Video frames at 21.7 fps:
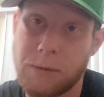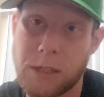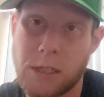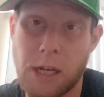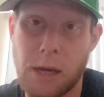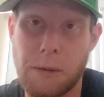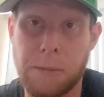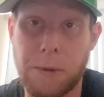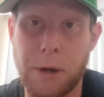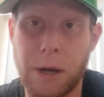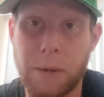to
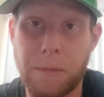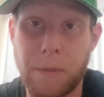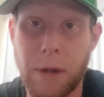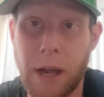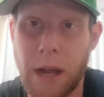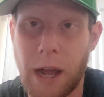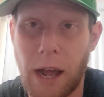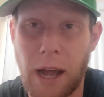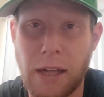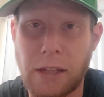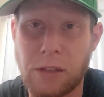step up
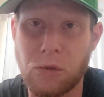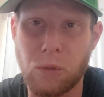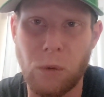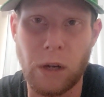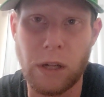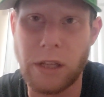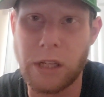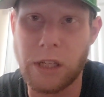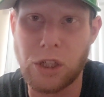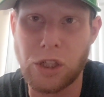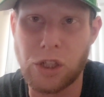as
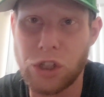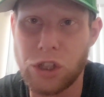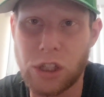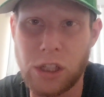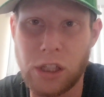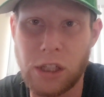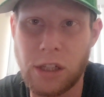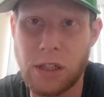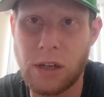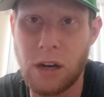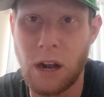well. They
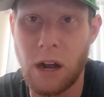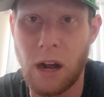should.